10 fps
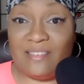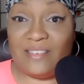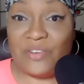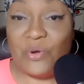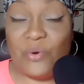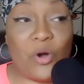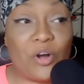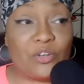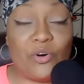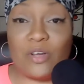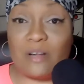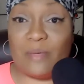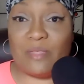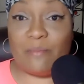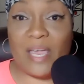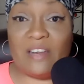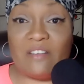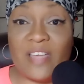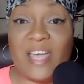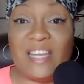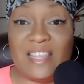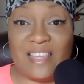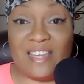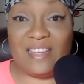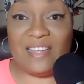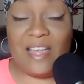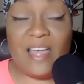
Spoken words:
who aren't caught up in the pain of anything.